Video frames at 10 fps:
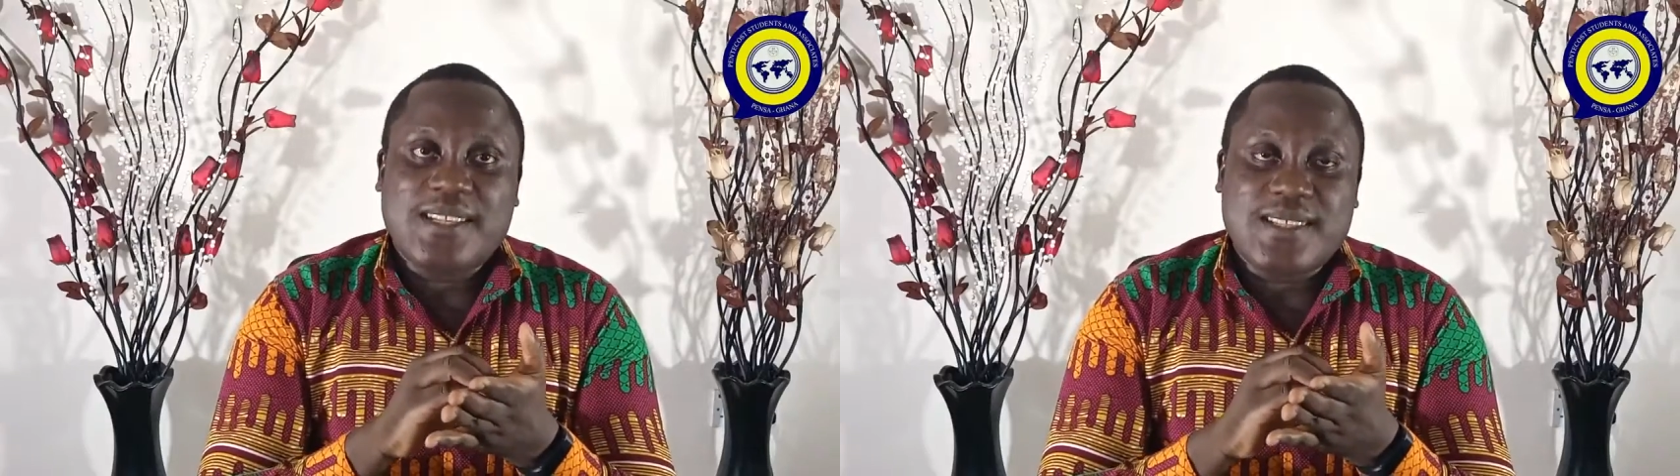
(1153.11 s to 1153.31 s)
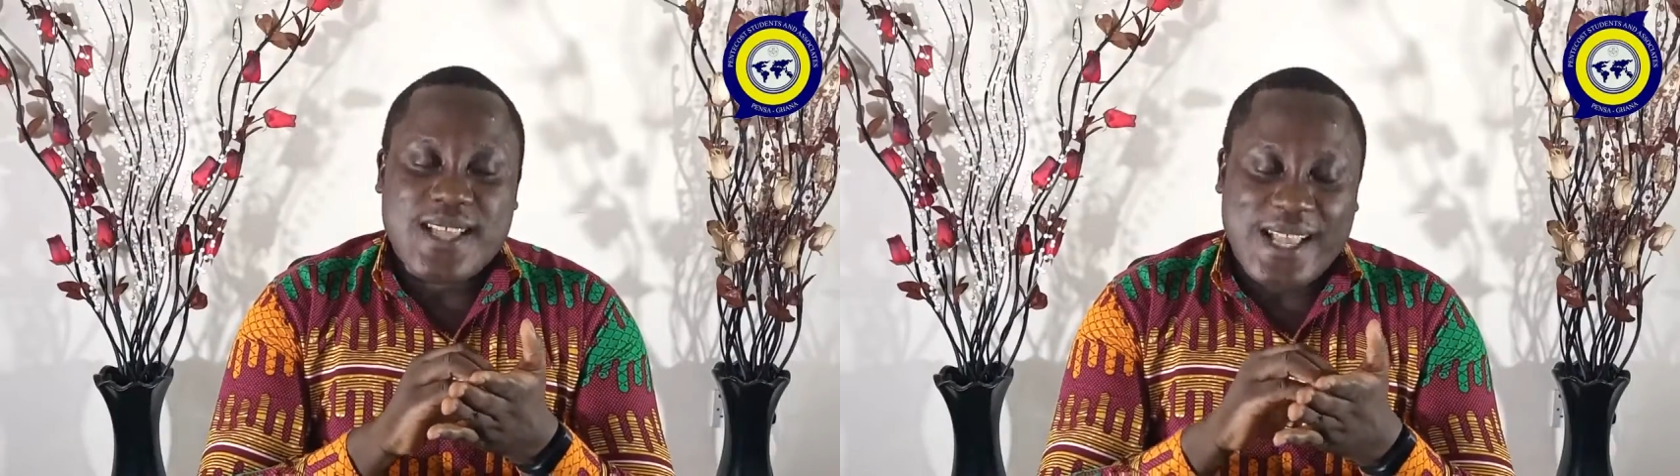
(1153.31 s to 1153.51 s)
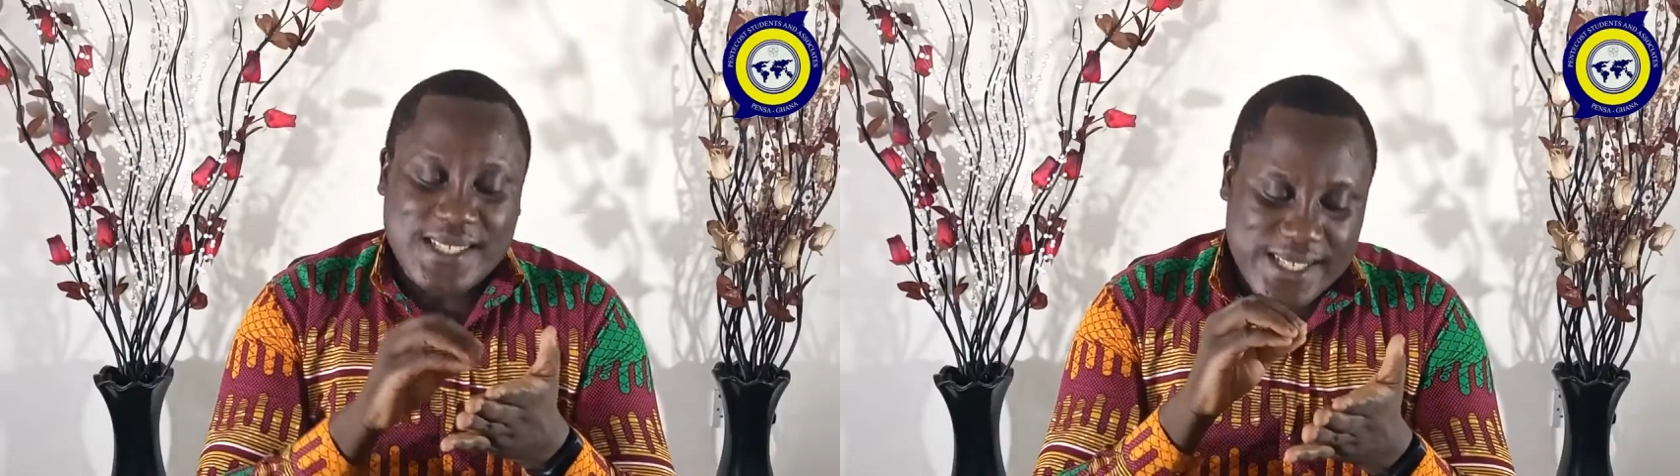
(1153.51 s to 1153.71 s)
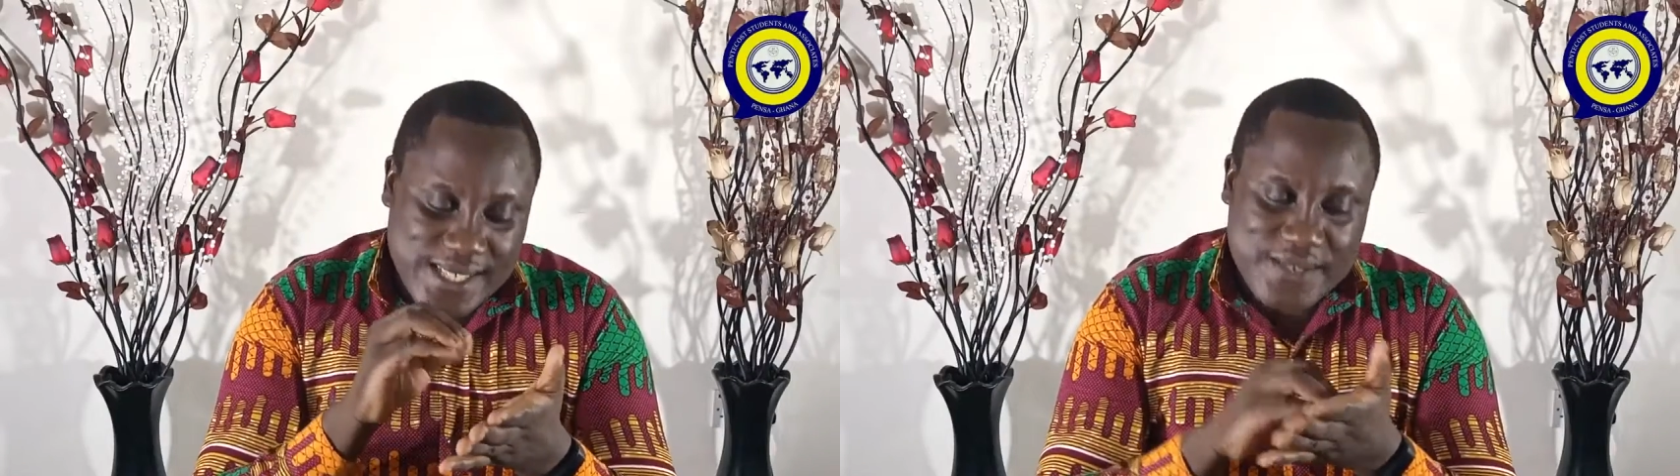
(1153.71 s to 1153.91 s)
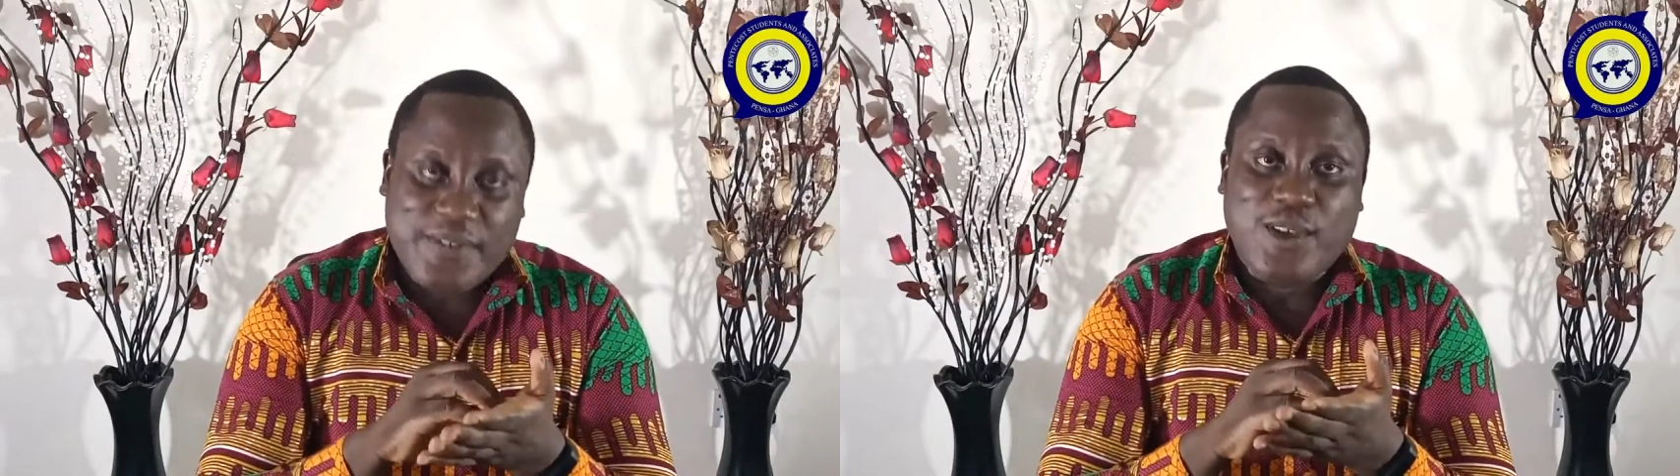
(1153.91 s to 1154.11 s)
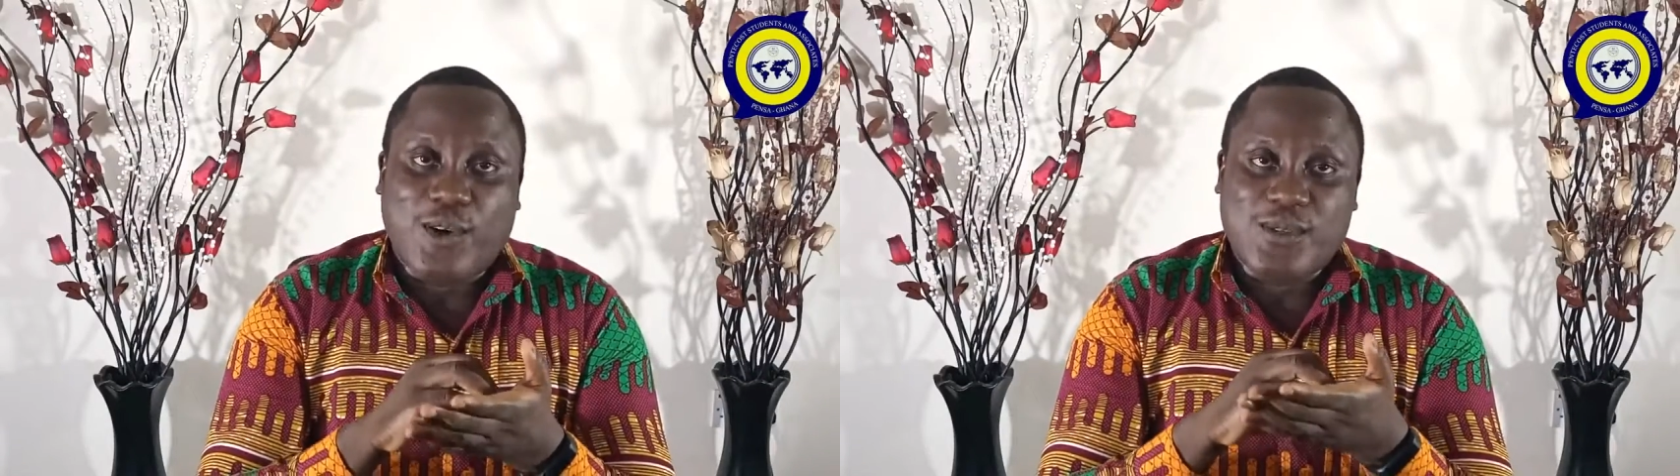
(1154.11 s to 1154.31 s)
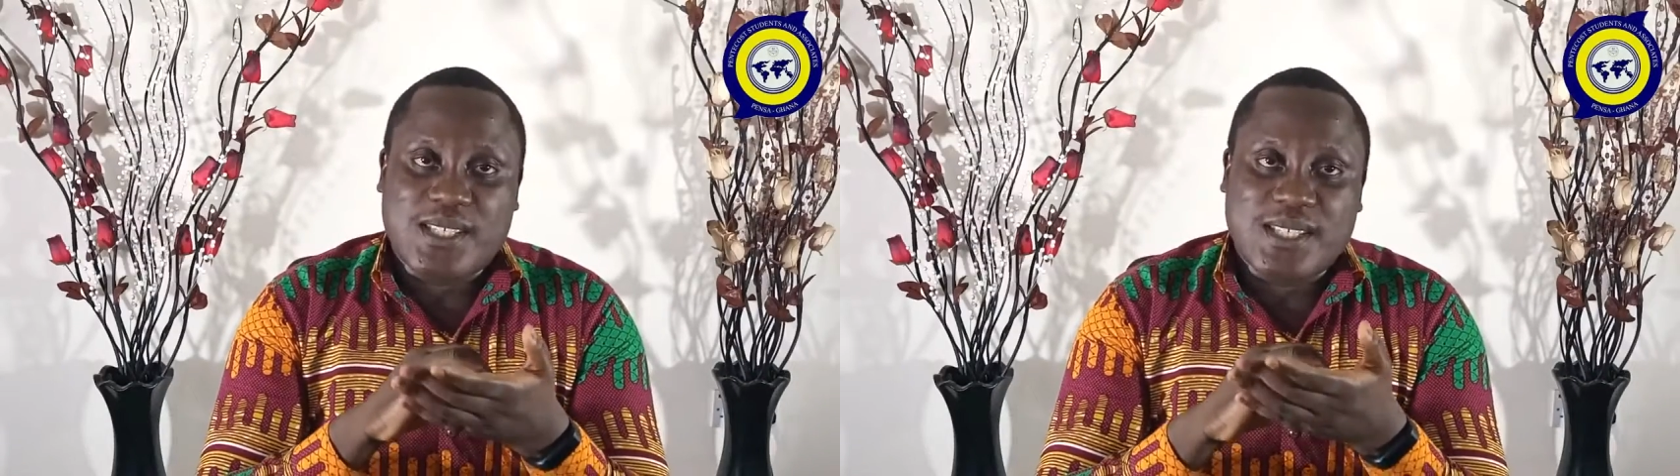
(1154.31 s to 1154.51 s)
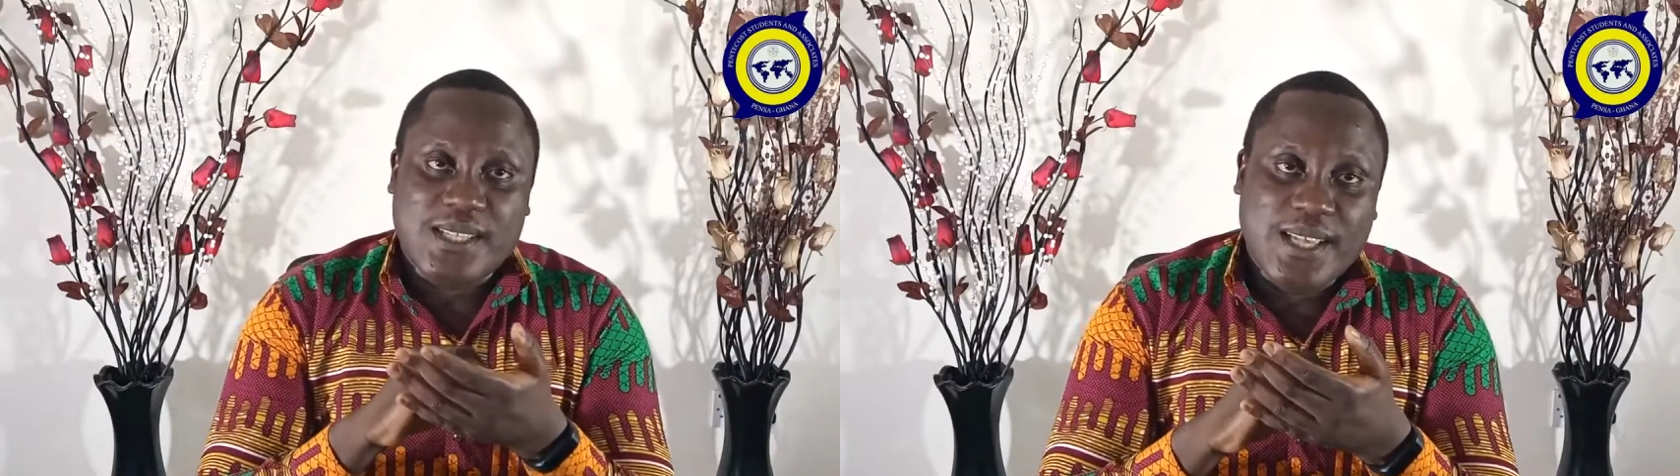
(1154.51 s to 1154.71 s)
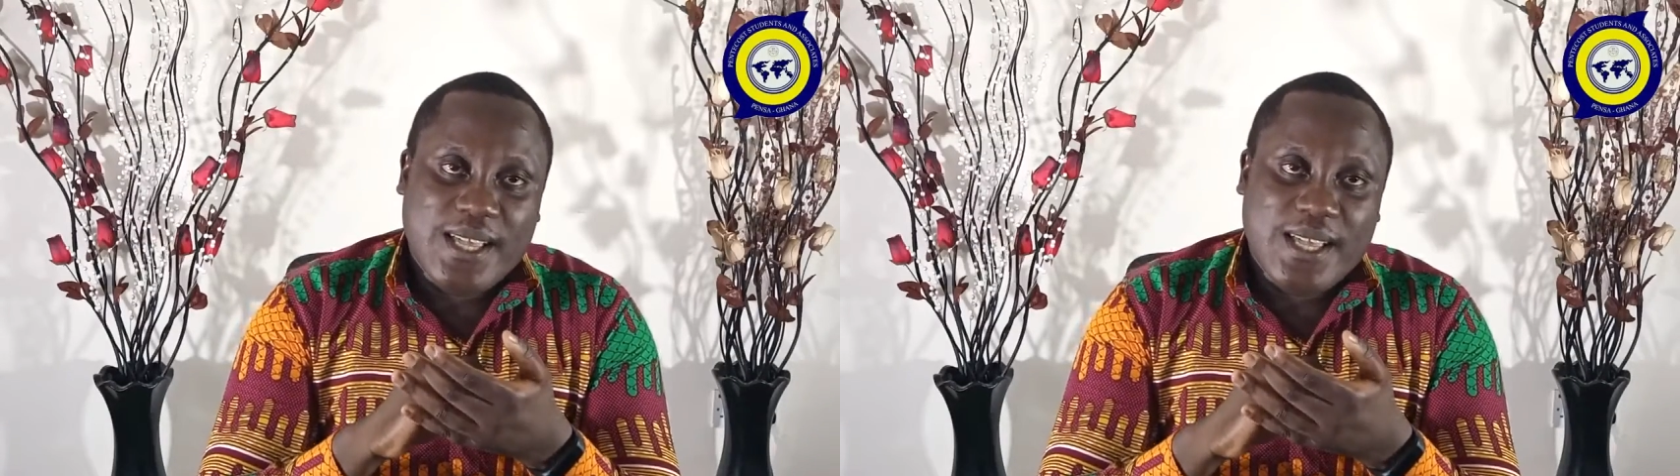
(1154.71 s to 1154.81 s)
this as a difficulty,